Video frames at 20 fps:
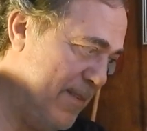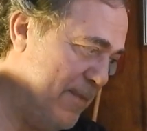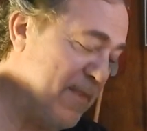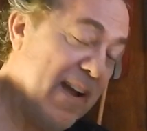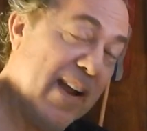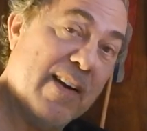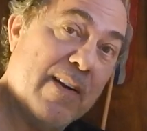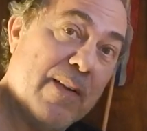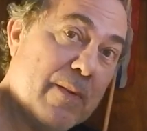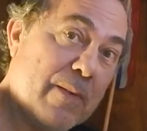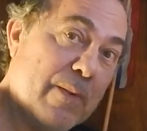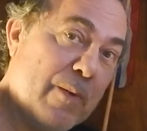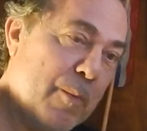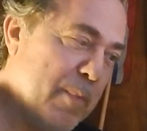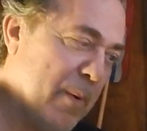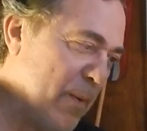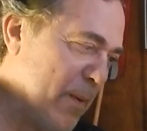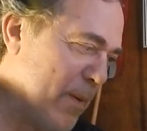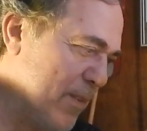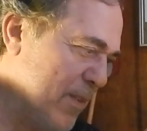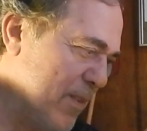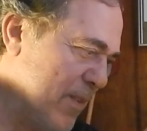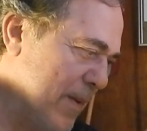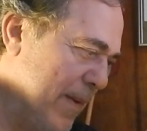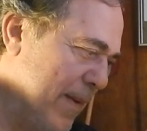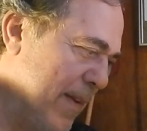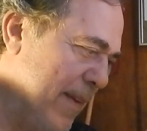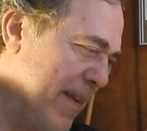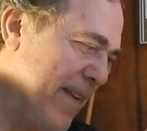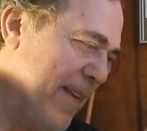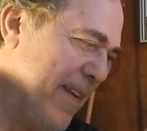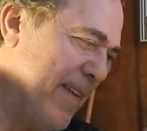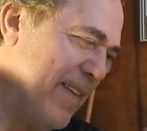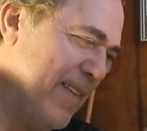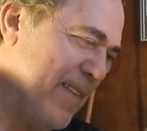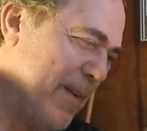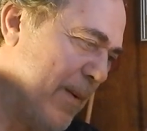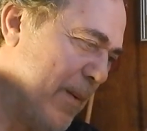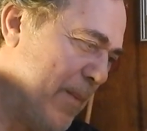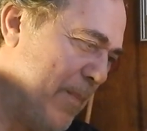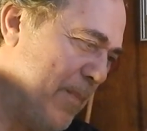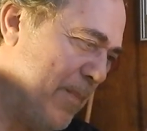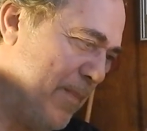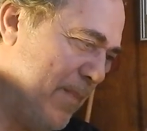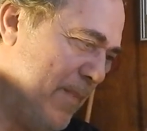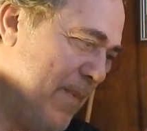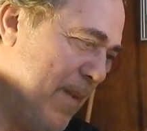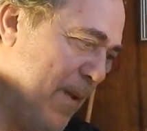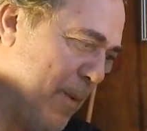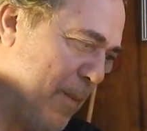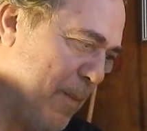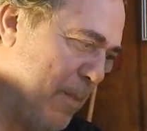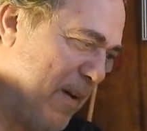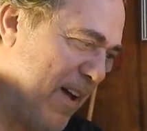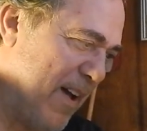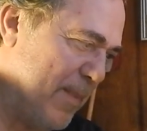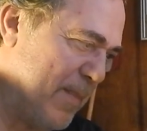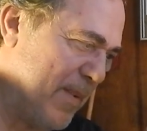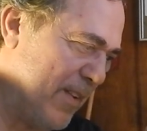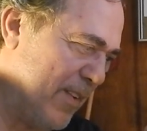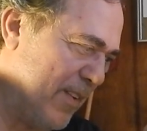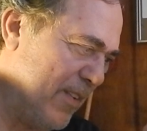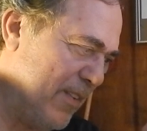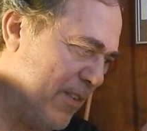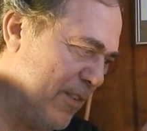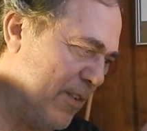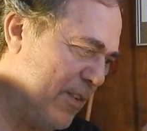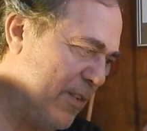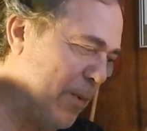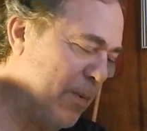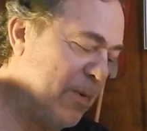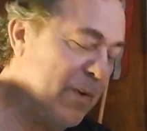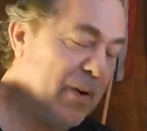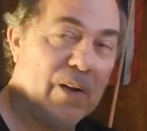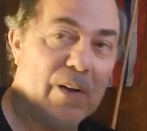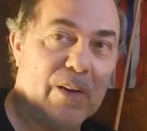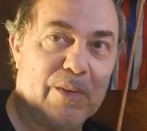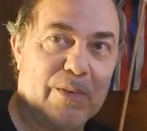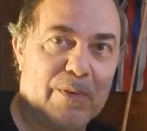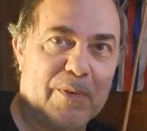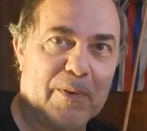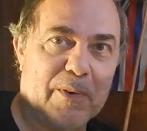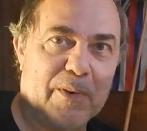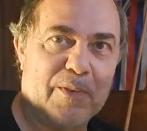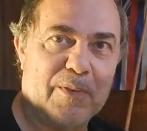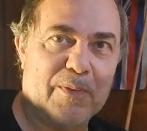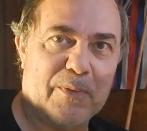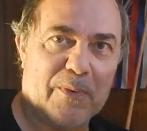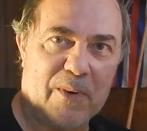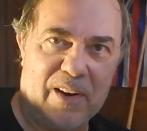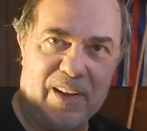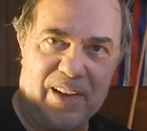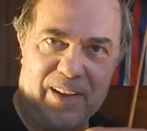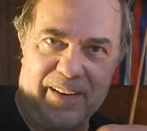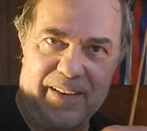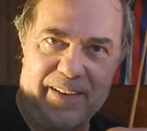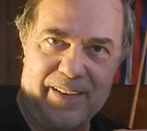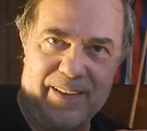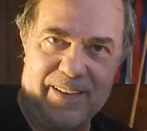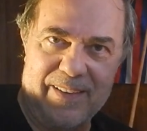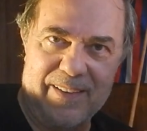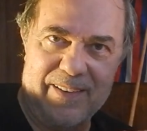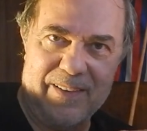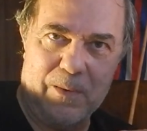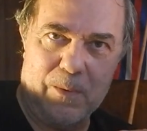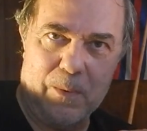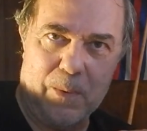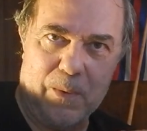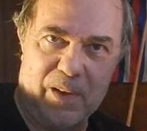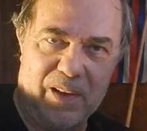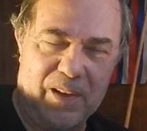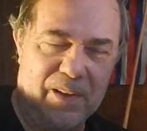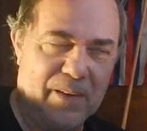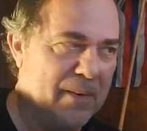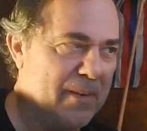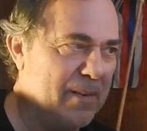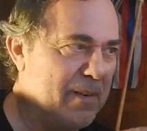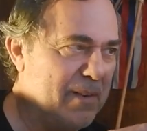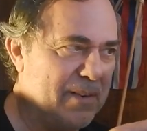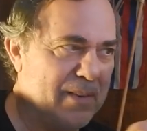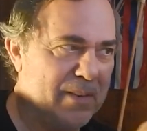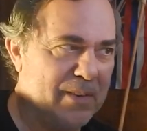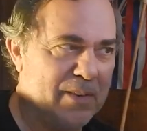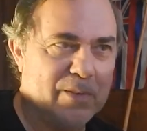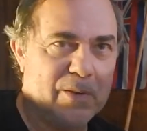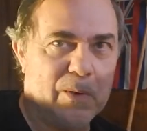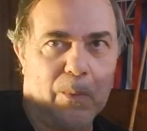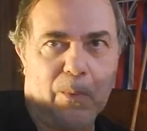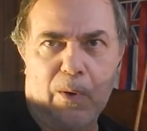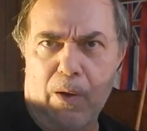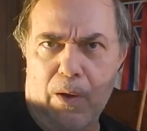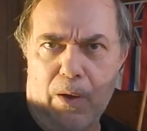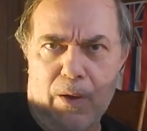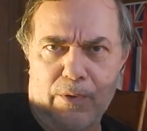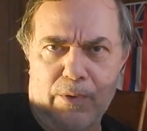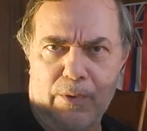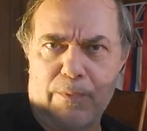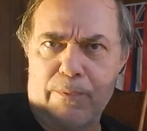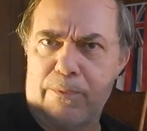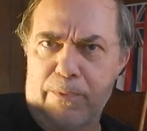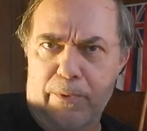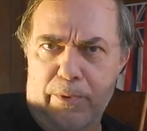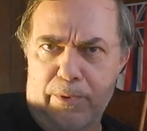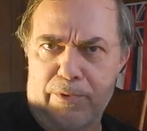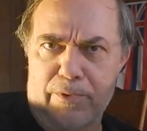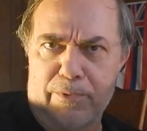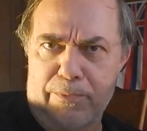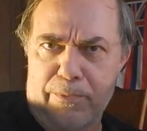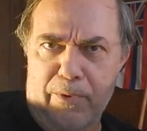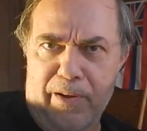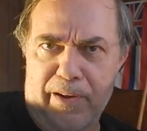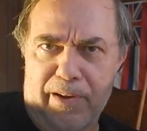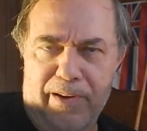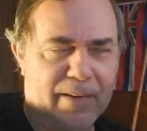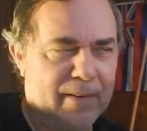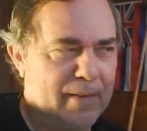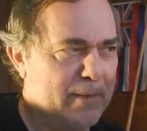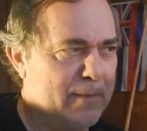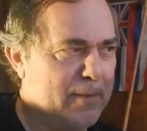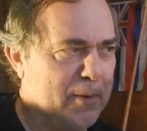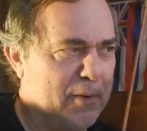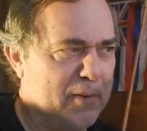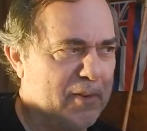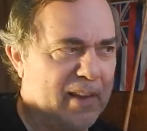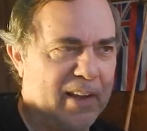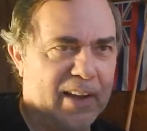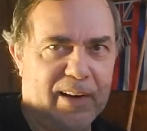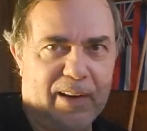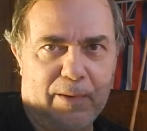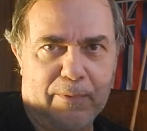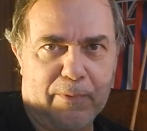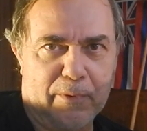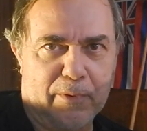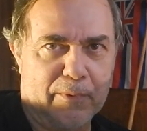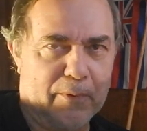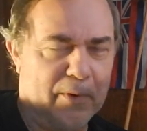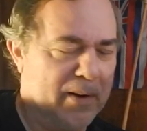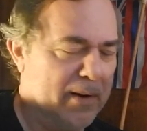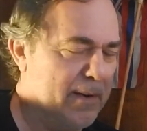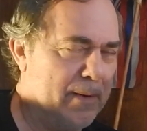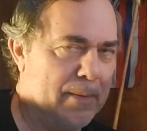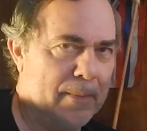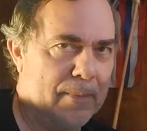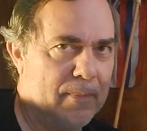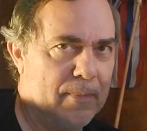find other loopholes. So Obama's so-called first friend, quoting here, so-called first friend, first lady, first friend,